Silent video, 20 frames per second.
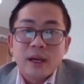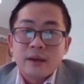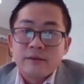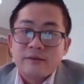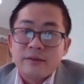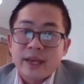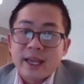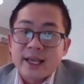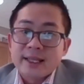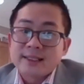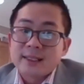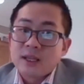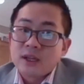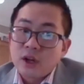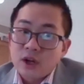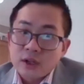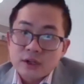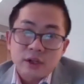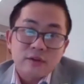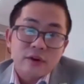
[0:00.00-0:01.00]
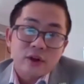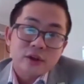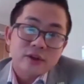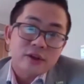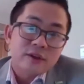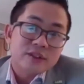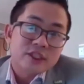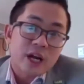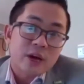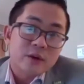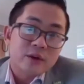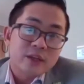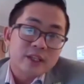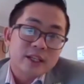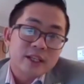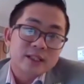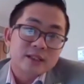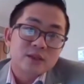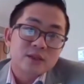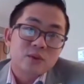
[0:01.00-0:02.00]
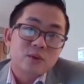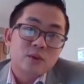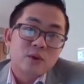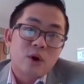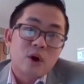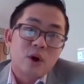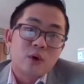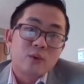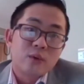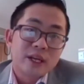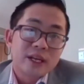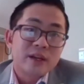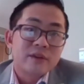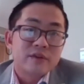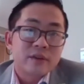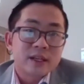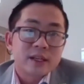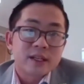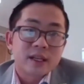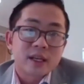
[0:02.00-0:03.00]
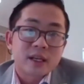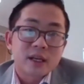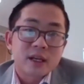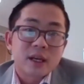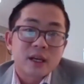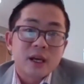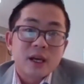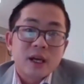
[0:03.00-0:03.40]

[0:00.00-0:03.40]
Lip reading: There's a lot of charities who are really thinking